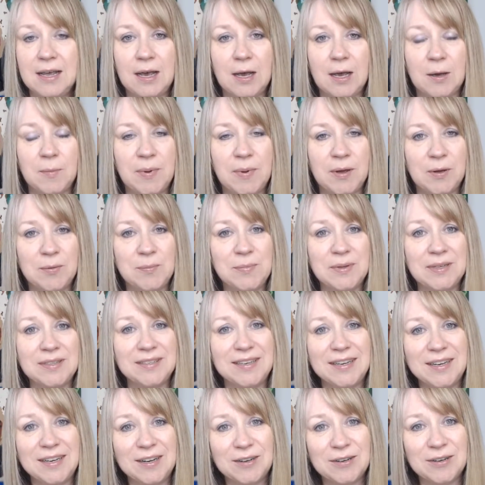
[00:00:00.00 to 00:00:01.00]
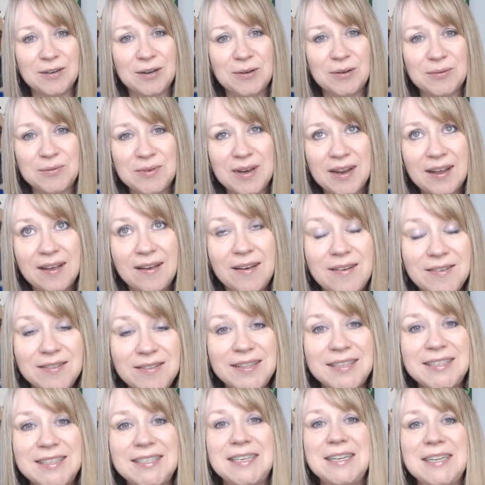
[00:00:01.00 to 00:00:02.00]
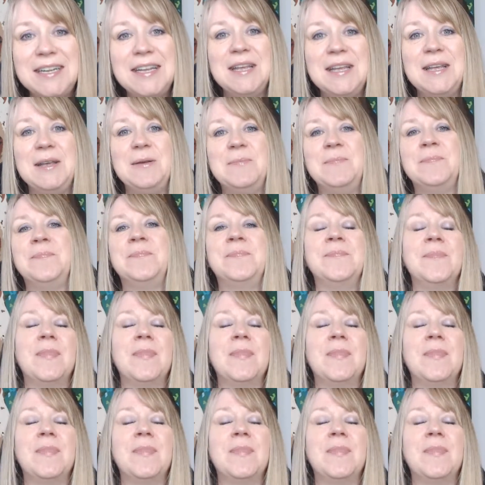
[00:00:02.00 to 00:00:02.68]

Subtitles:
about building her own health team.